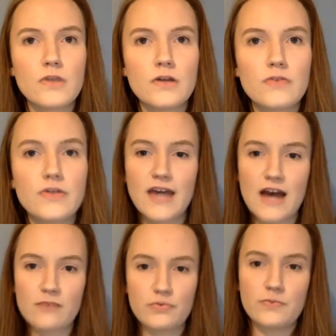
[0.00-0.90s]
the
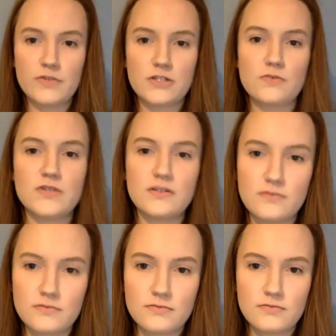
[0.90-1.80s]
gap between
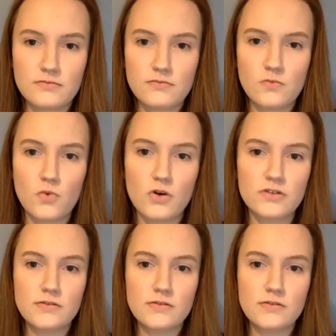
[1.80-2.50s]
what